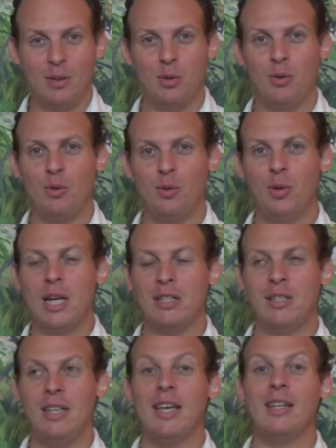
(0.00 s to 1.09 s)
So you
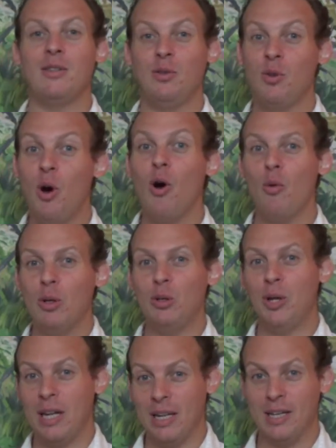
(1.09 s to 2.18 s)
actually know what
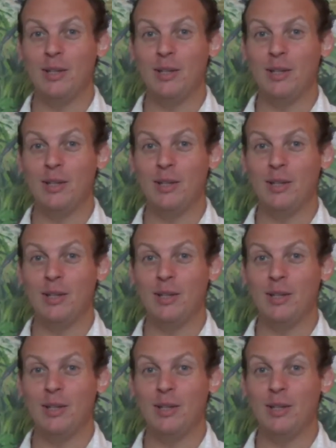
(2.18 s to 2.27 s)
you're getting